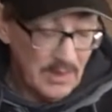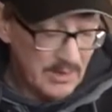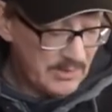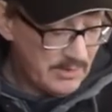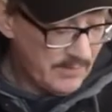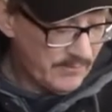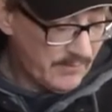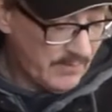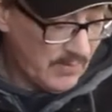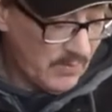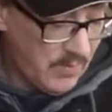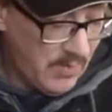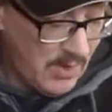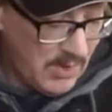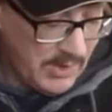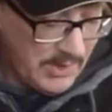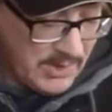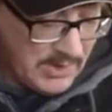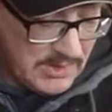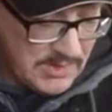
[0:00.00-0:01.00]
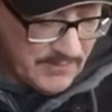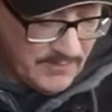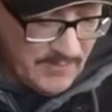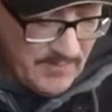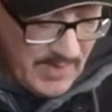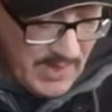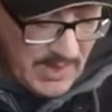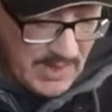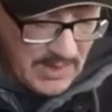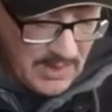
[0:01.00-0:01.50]
Different qualities
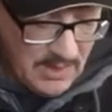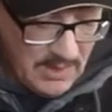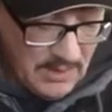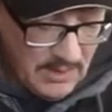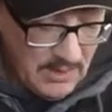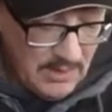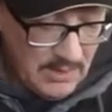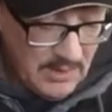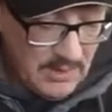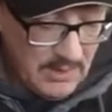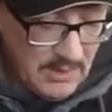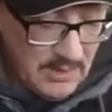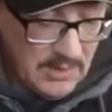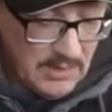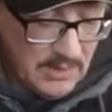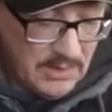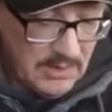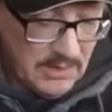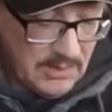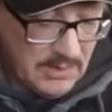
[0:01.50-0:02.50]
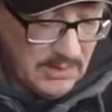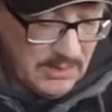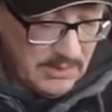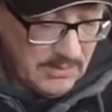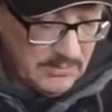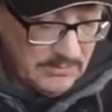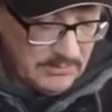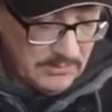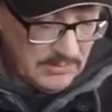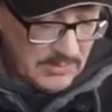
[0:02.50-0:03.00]
of metal.
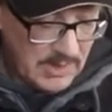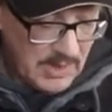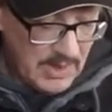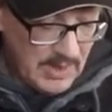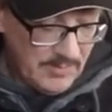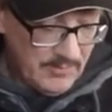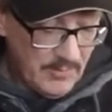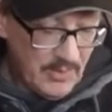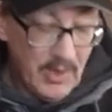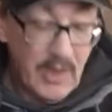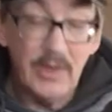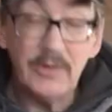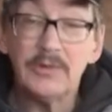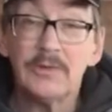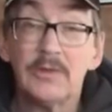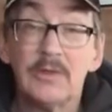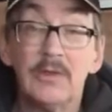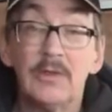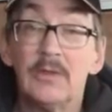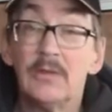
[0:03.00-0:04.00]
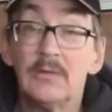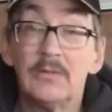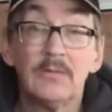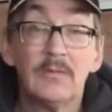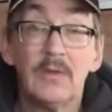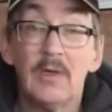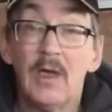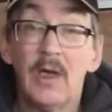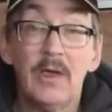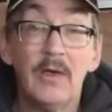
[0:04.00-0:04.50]
I'm not sure.
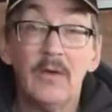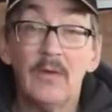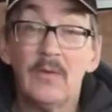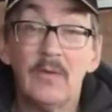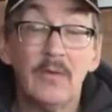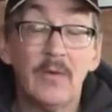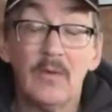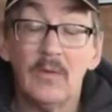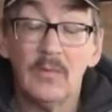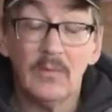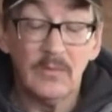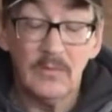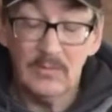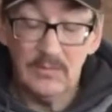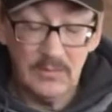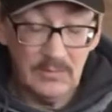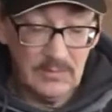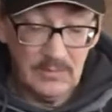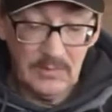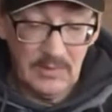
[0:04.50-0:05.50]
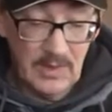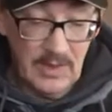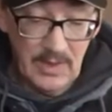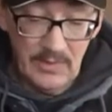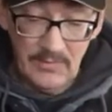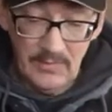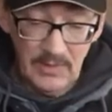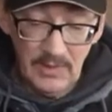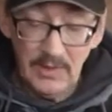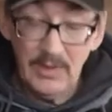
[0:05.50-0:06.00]
I don't know. I
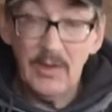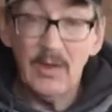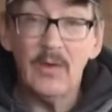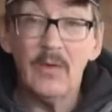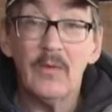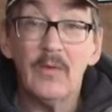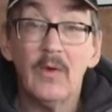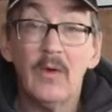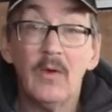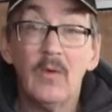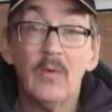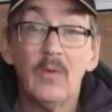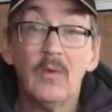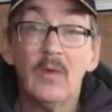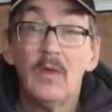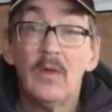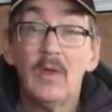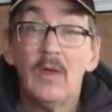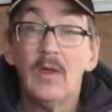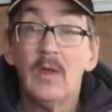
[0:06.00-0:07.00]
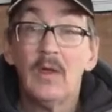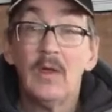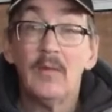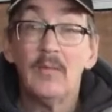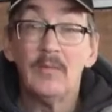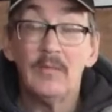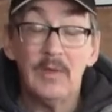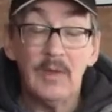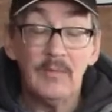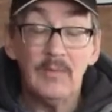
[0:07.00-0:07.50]
really don't know.
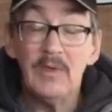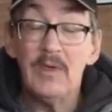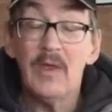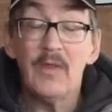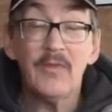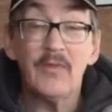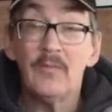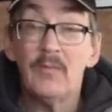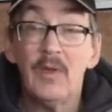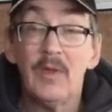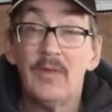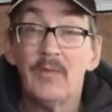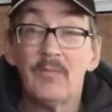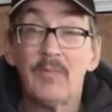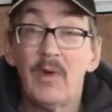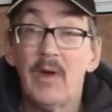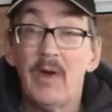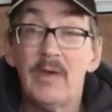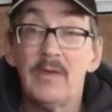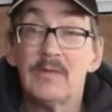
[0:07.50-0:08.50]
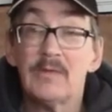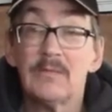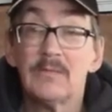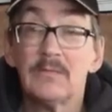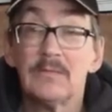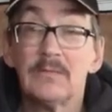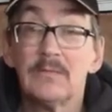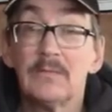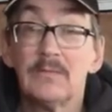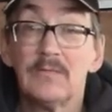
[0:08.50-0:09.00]
Maybe nothing but the price,
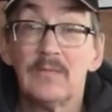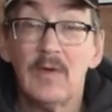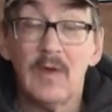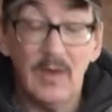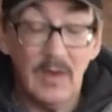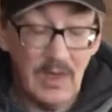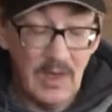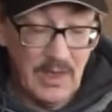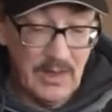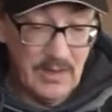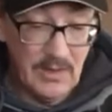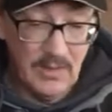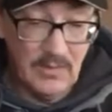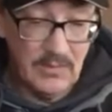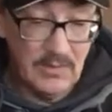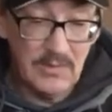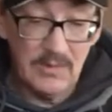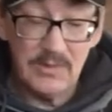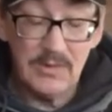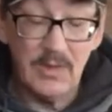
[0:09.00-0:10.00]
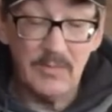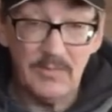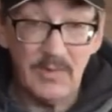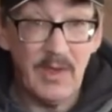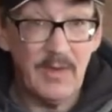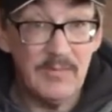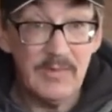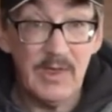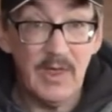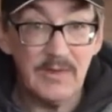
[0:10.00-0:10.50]
for all I know, because
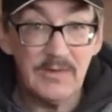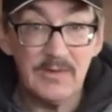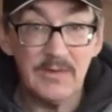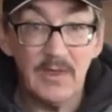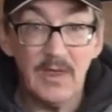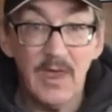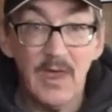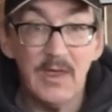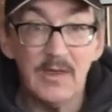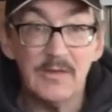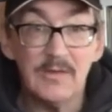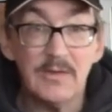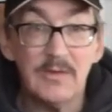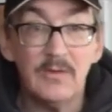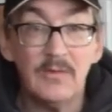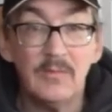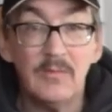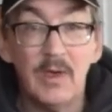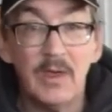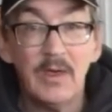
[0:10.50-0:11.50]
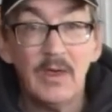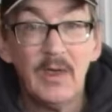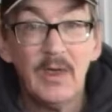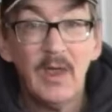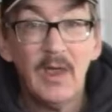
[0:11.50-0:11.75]
sometimes that's the case too. But